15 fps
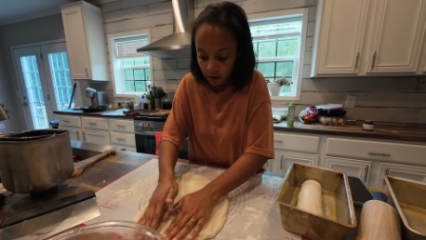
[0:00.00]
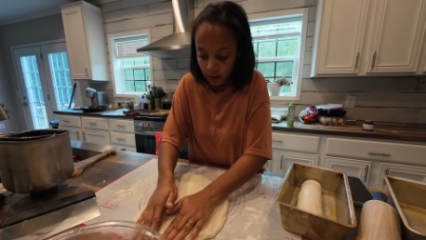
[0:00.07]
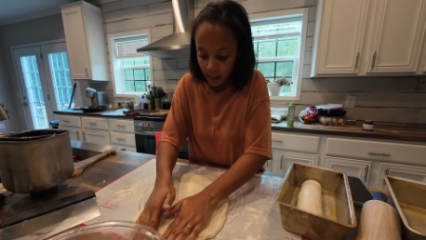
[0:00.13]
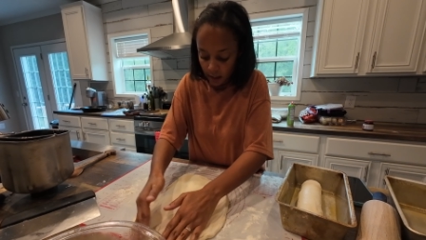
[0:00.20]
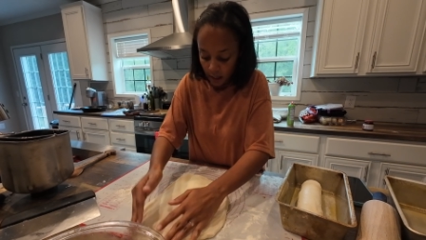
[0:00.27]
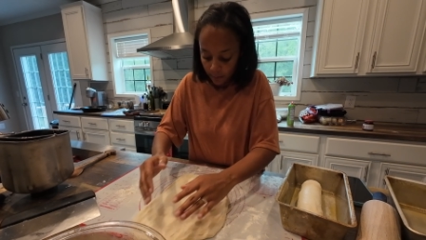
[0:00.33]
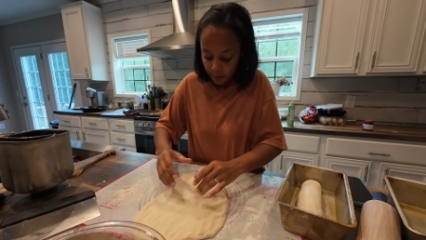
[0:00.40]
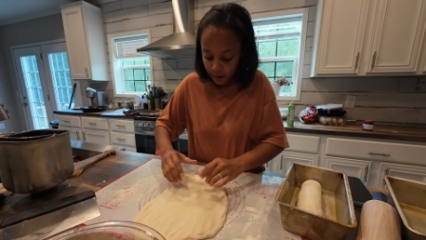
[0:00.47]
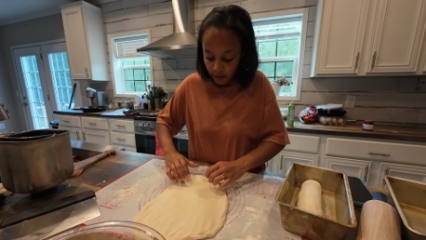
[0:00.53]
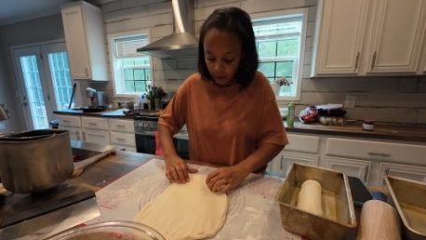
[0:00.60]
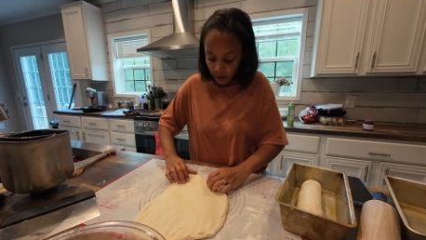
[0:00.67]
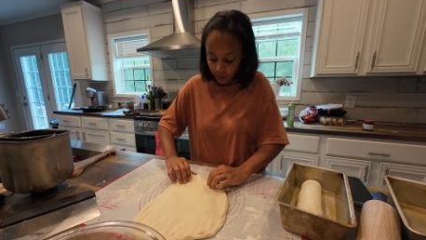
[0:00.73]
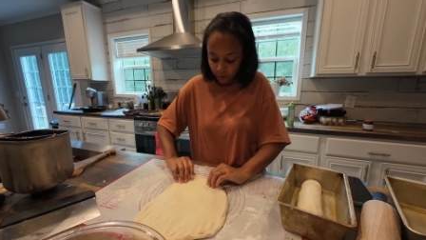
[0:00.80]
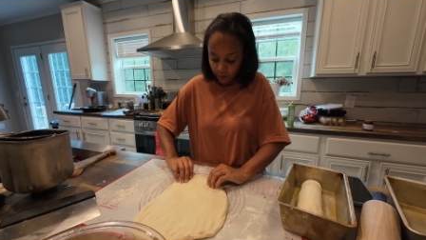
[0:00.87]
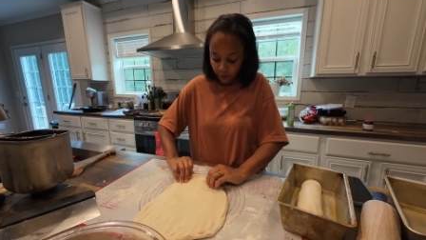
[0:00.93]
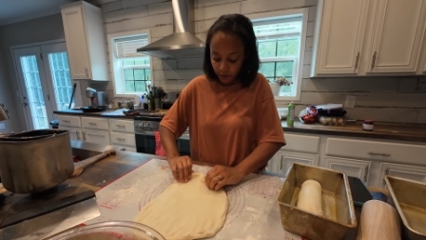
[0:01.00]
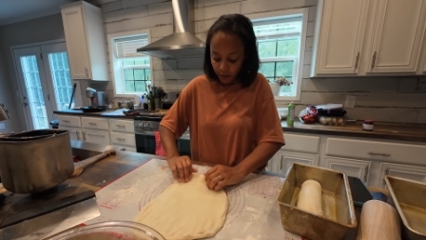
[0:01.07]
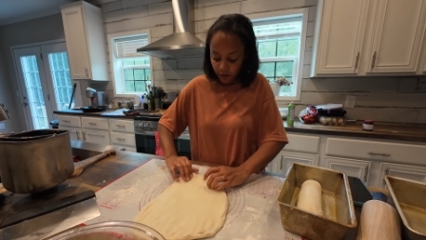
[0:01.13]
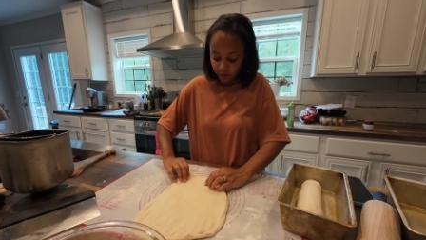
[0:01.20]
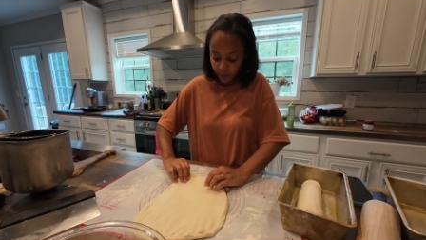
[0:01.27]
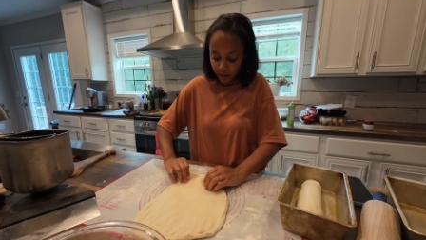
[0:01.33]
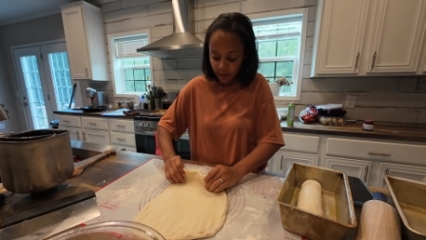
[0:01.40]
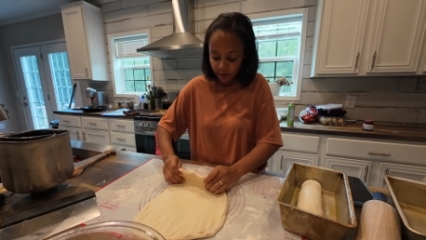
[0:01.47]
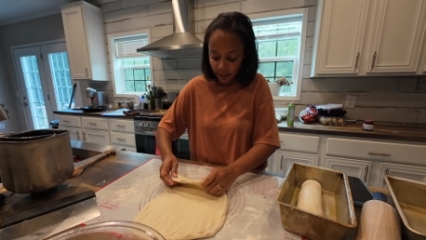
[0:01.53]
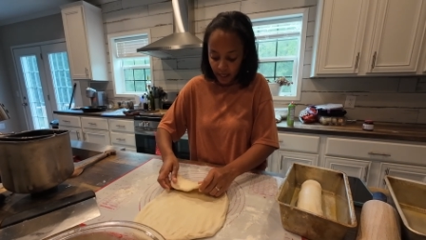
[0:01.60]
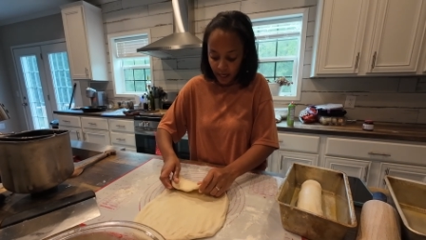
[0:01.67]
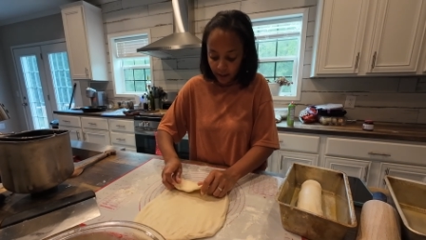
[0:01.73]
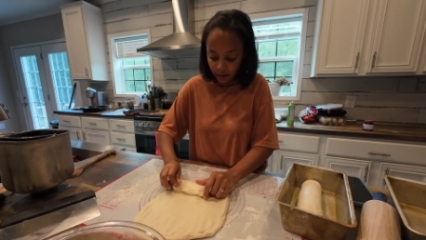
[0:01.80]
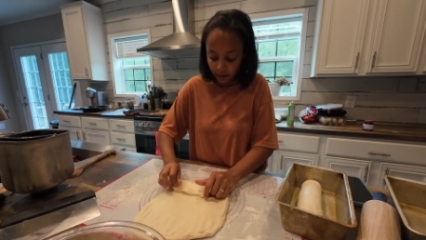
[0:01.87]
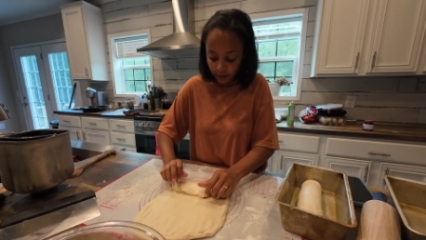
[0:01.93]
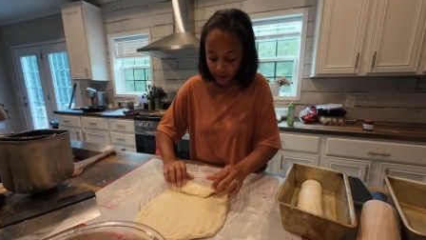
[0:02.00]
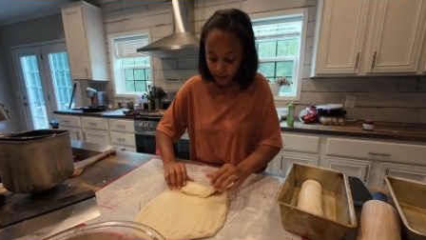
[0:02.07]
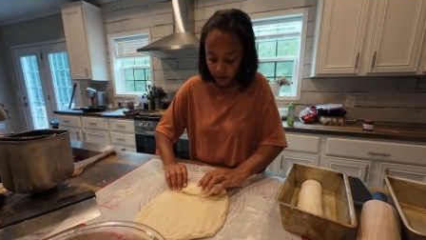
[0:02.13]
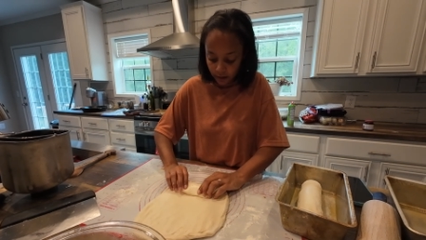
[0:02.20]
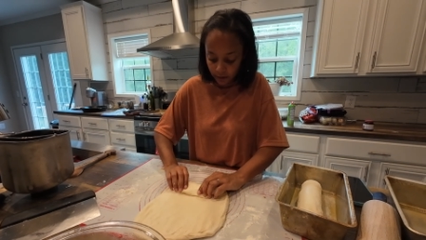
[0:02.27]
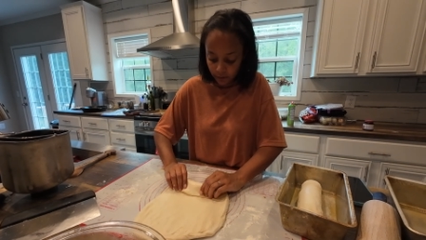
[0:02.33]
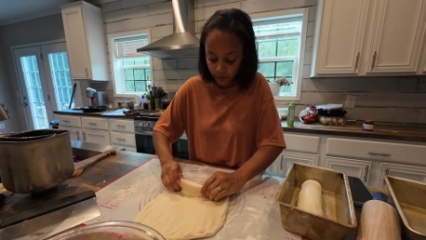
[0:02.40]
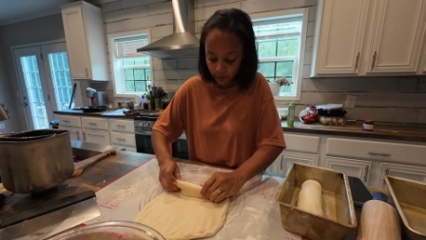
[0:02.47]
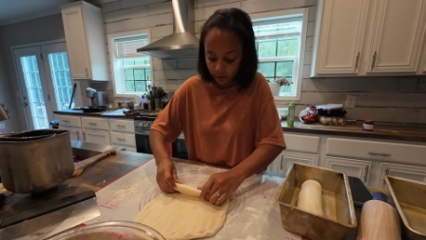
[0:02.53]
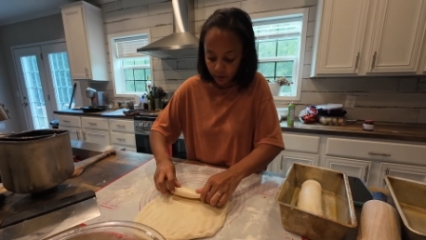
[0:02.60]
And I put it in the fridge because I had to leave.